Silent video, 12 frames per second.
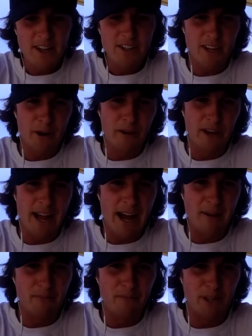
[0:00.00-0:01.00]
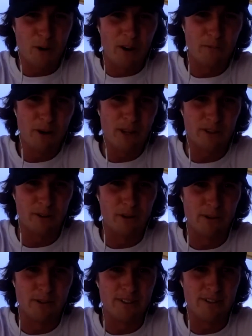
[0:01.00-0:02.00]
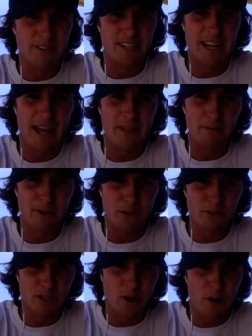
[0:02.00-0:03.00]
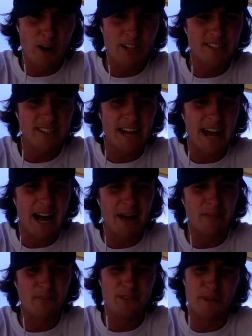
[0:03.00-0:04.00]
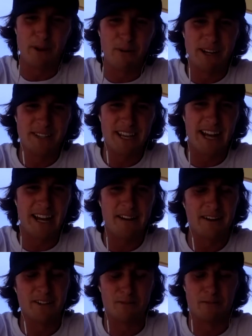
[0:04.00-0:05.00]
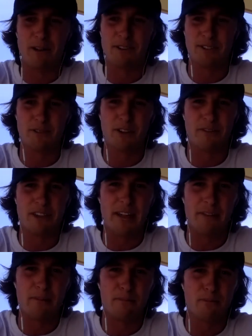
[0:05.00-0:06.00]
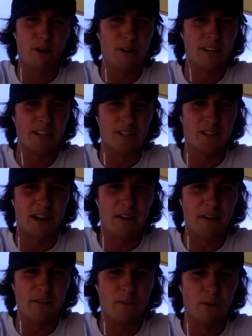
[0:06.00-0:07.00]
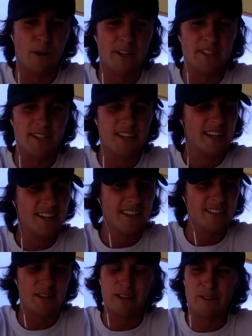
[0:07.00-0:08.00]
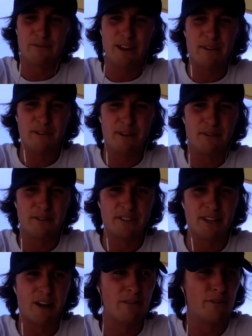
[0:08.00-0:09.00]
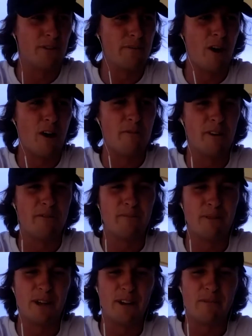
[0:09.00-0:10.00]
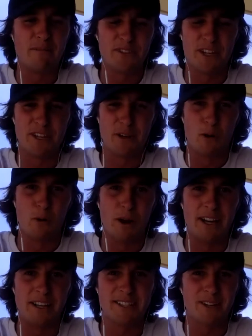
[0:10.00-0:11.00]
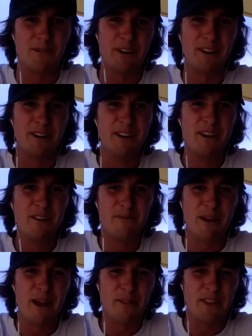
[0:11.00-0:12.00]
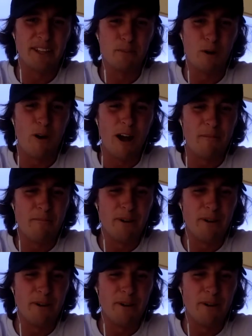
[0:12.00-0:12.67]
So we kind of went through together, which was nice. So we always had, as well as a lot of the other Pro Kick Australian boys, there's a fair few of us over at the moment, but so you could always kind of run things by them.